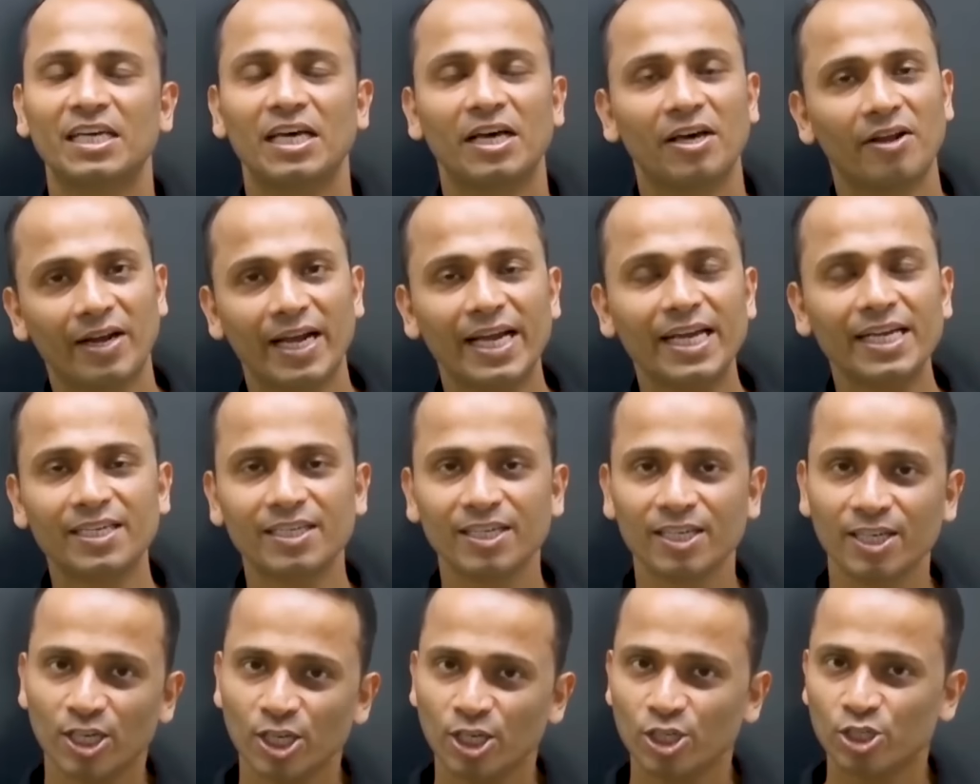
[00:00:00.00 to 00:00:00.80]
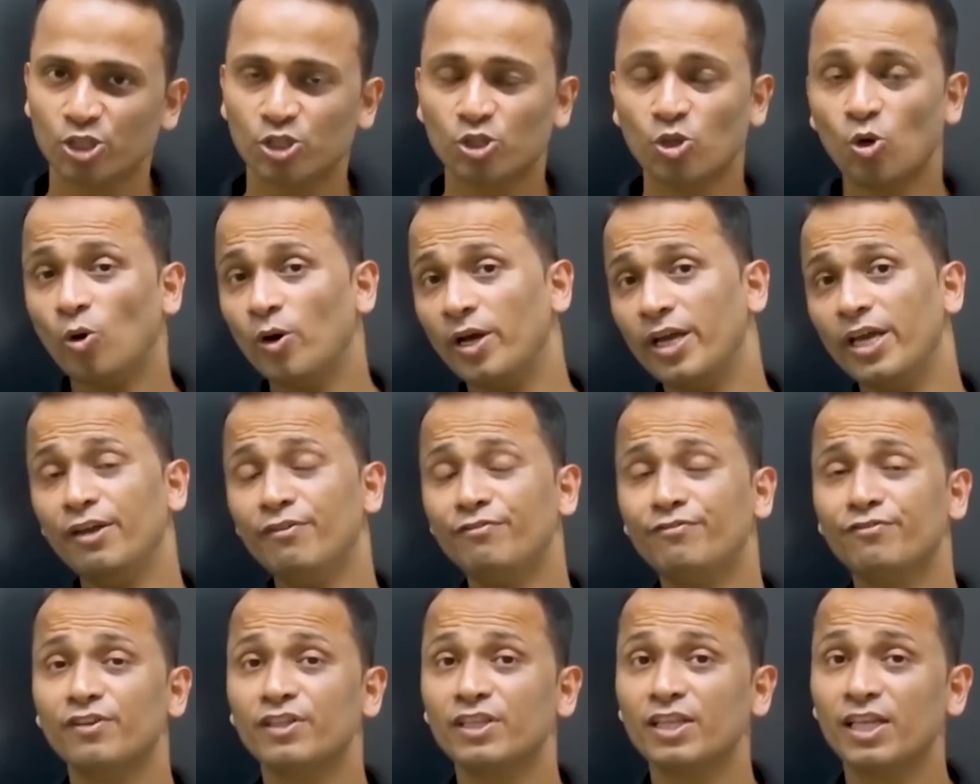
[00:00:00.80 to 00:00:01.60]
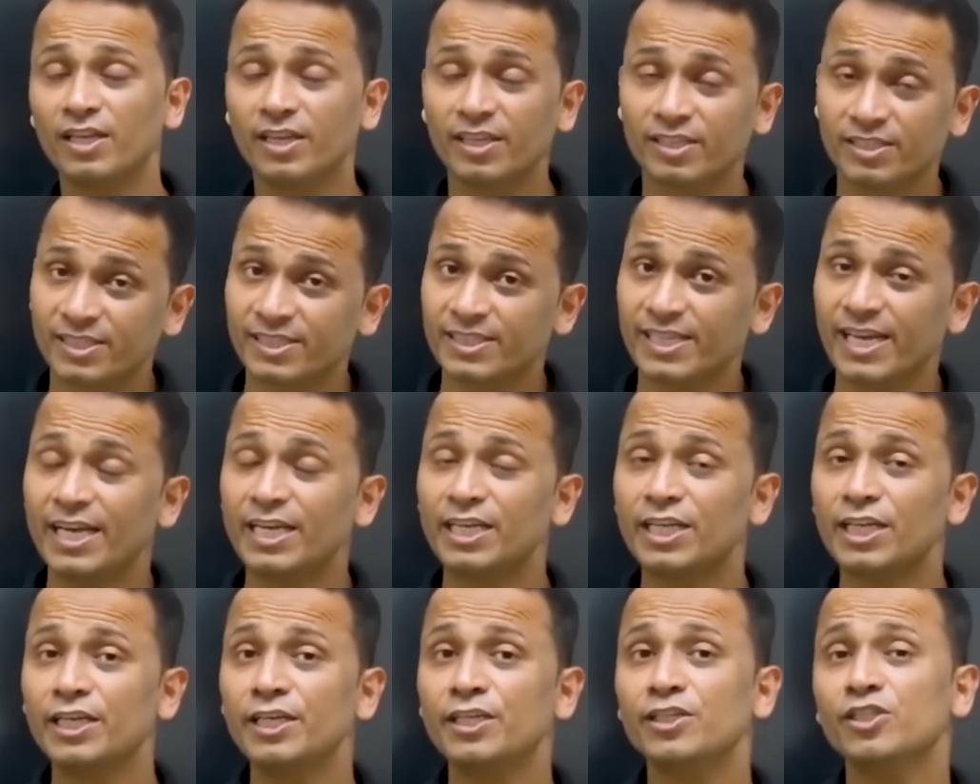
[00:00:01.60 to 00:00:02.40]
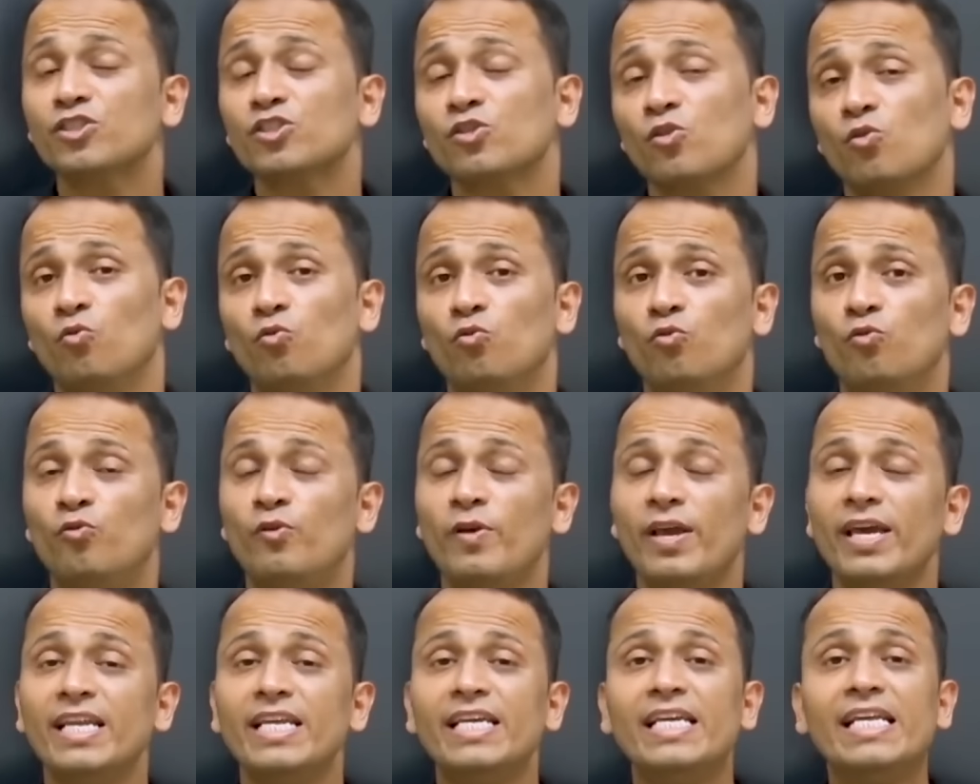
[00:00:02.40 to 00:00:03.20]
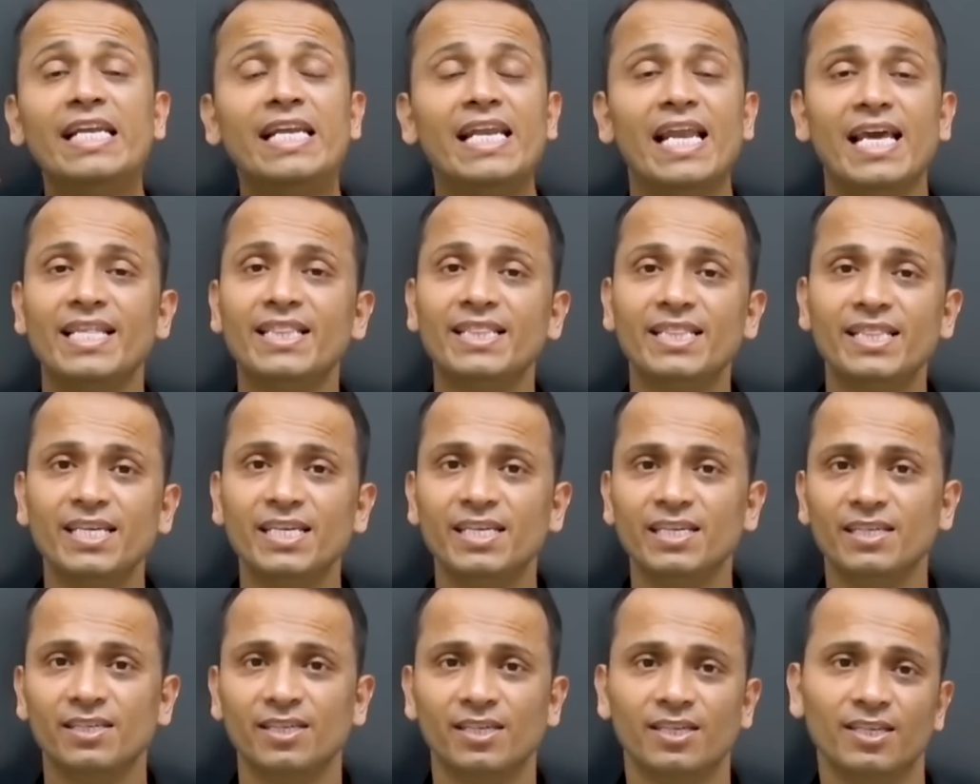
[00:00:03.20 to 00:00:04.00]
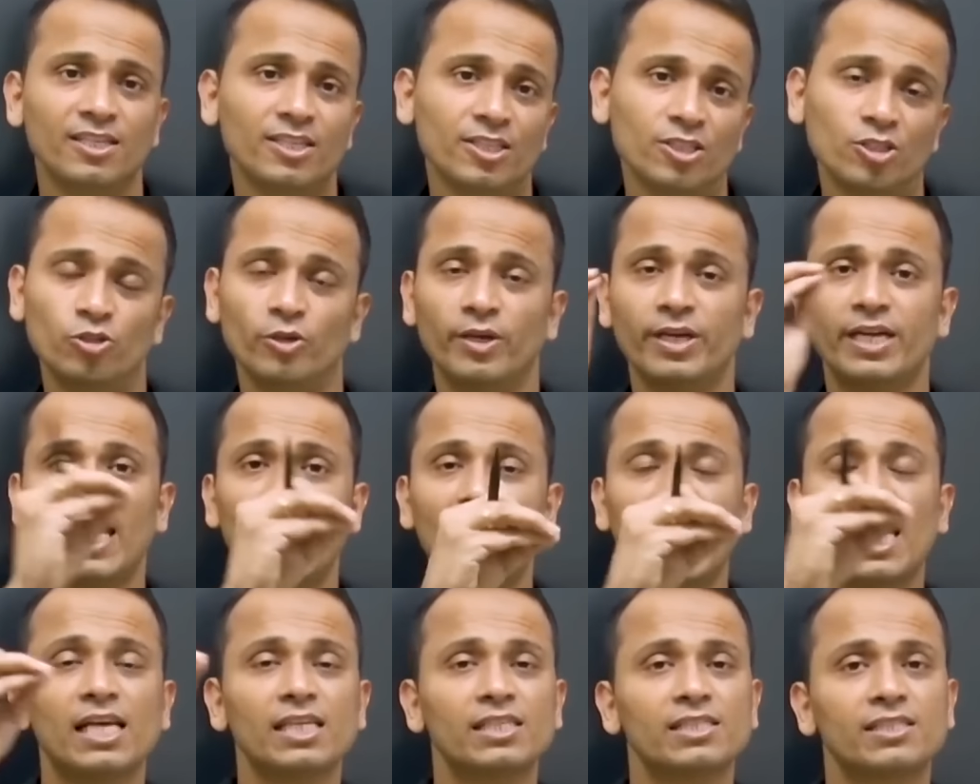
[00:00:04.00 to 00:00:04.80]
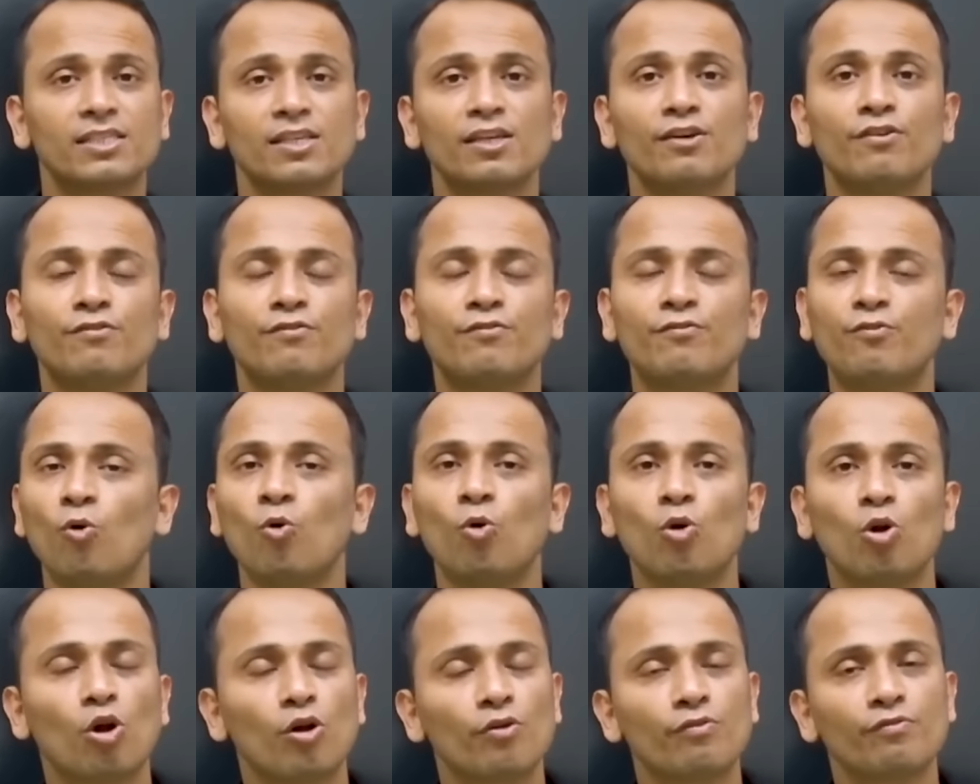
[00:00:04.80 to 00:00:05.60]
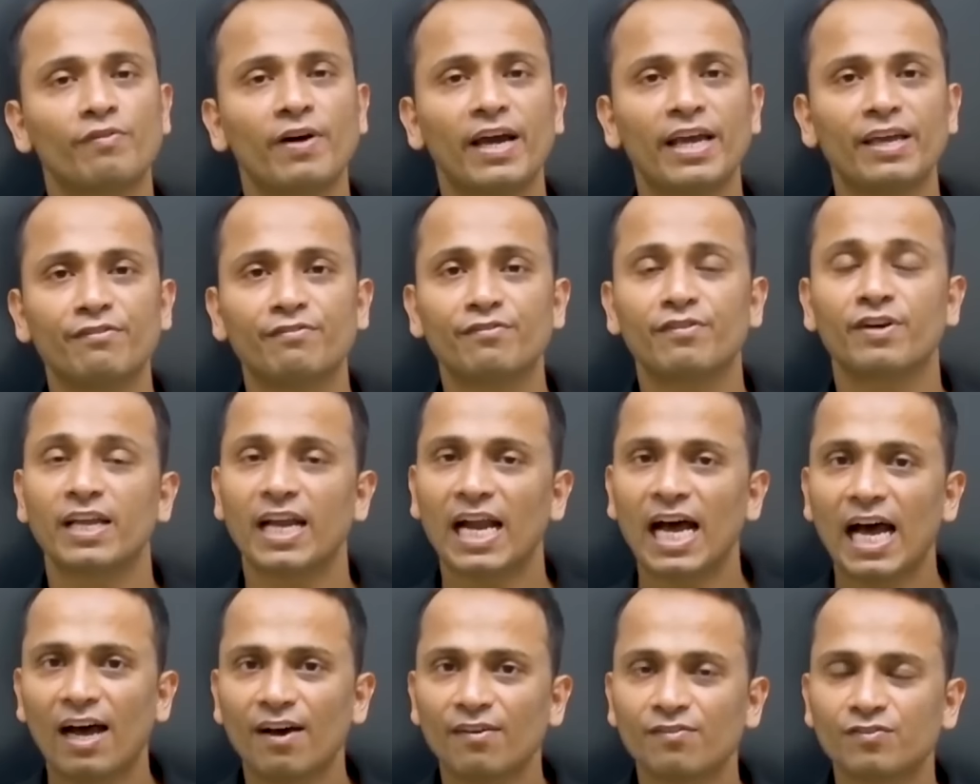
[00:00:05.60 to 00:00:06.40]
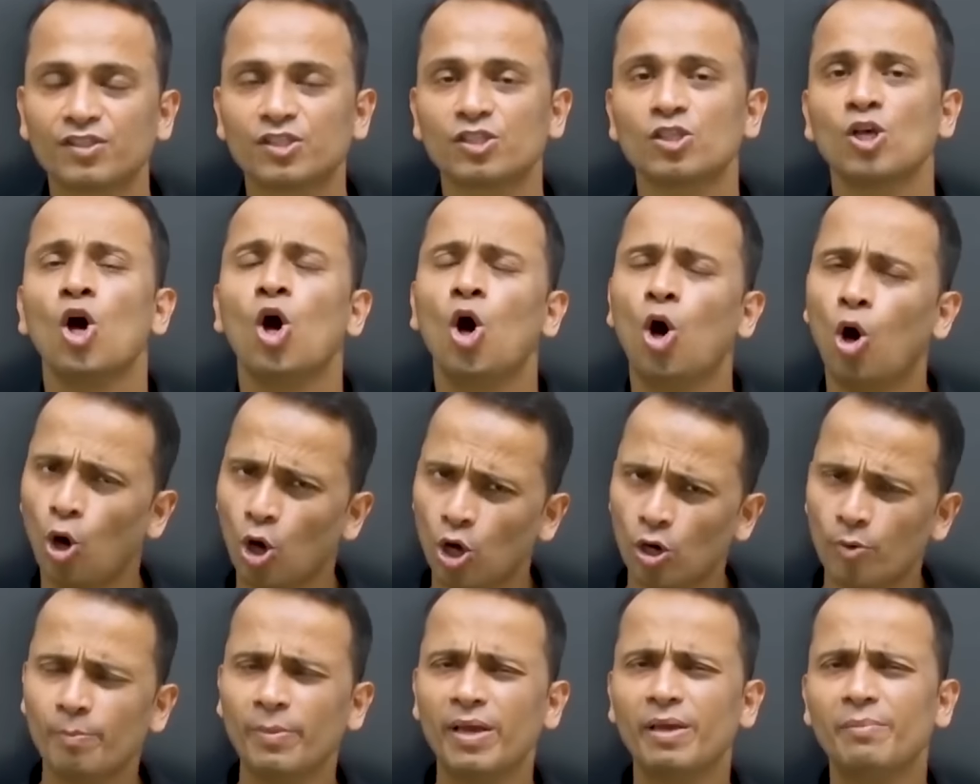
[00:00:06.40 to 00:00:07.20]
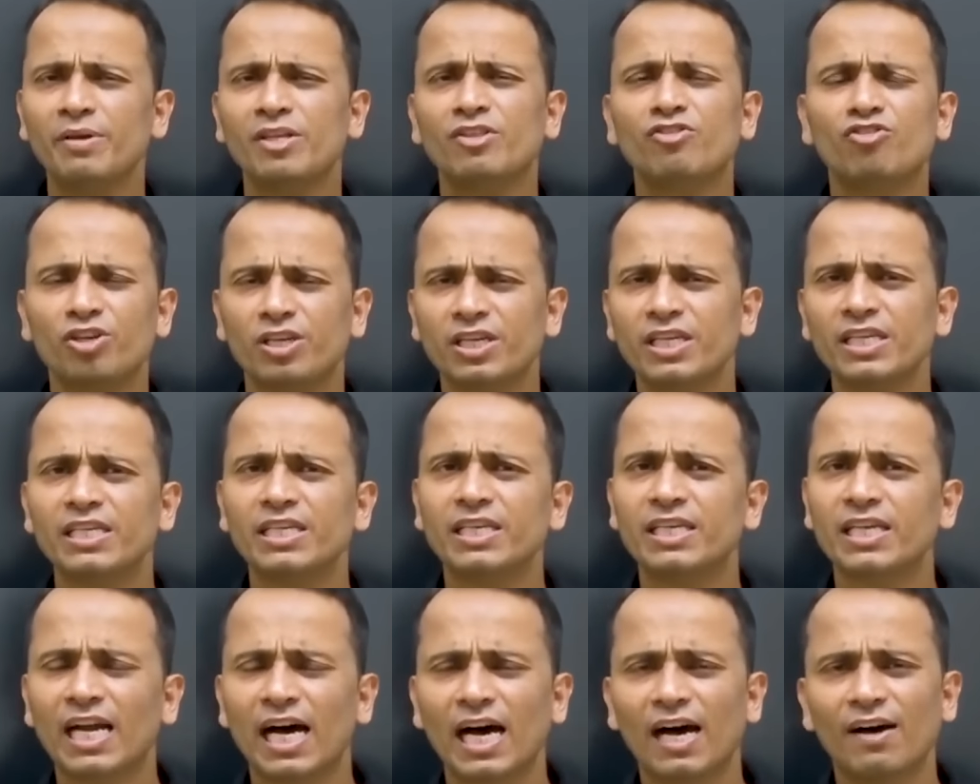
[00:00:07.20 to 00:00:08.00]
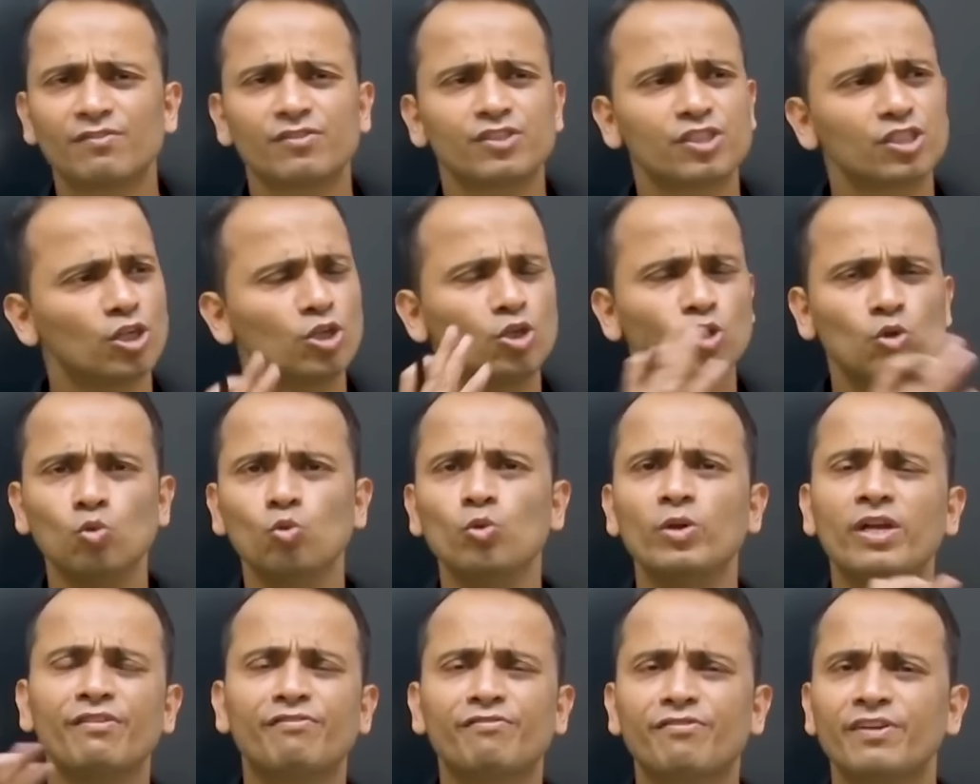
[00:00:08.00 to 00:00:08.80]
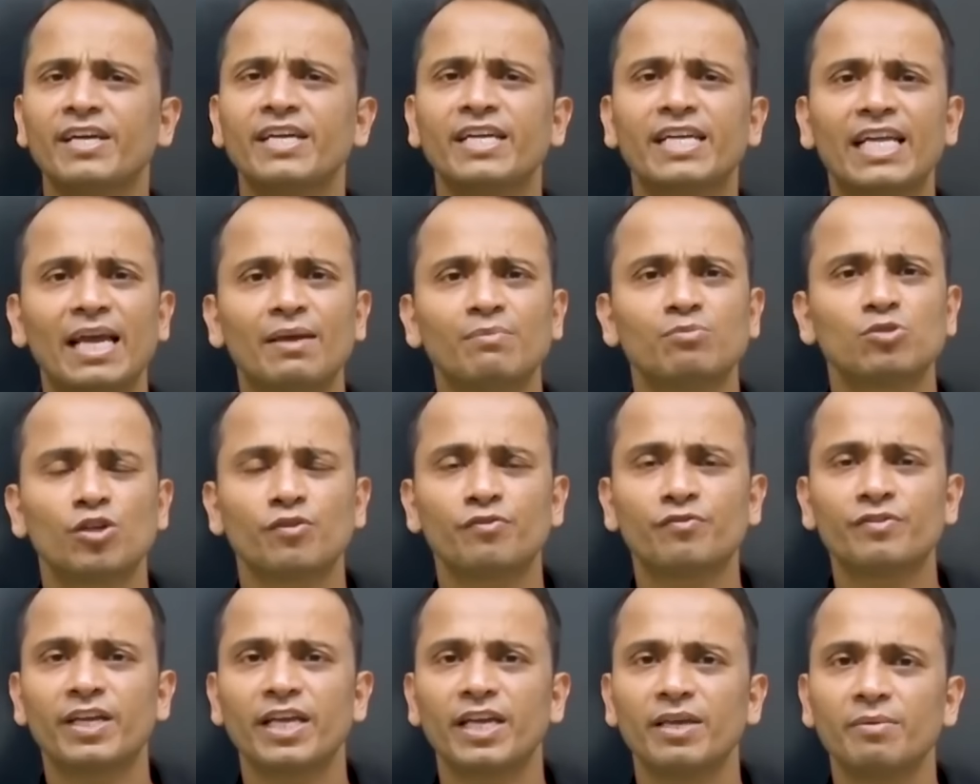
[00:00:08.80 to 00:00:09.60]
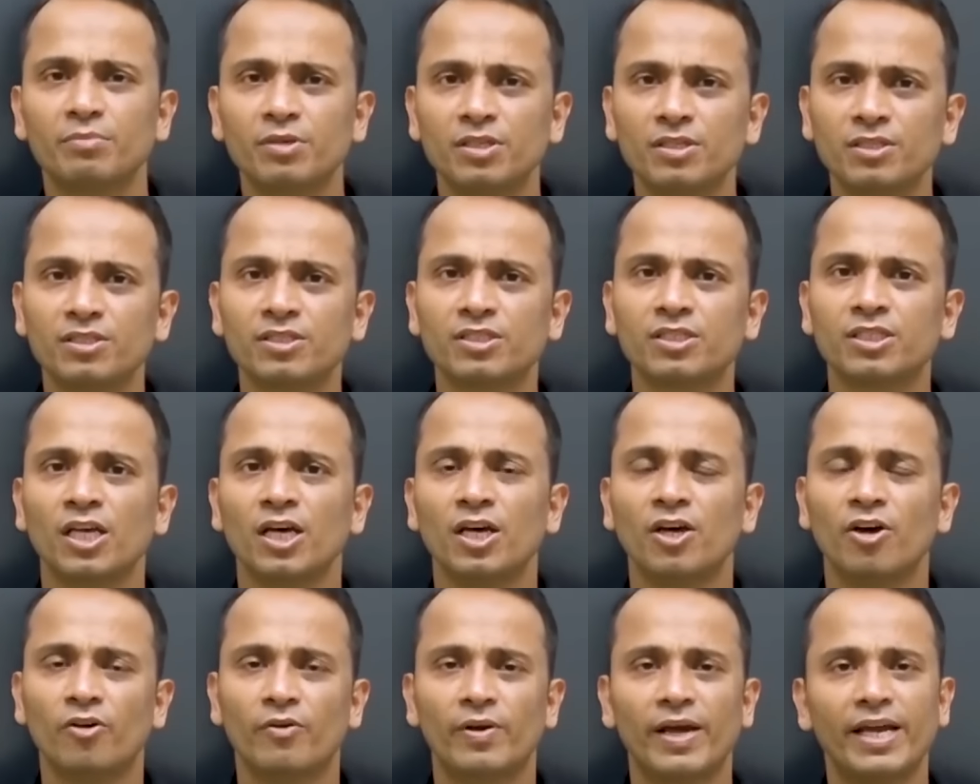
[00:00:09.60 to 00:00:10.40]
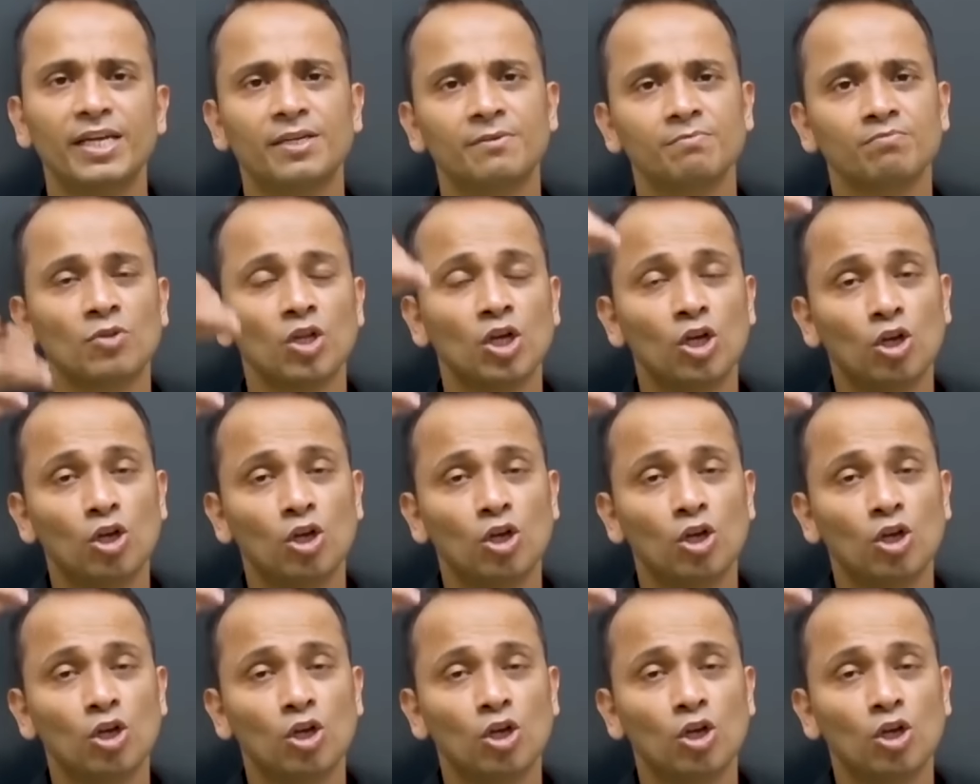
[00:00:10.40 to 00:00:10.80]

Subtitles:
right? So if the set is very lengthy, so it has 4 or 5 graphs, or maybe 3 graphs, 2 different types of tables, right?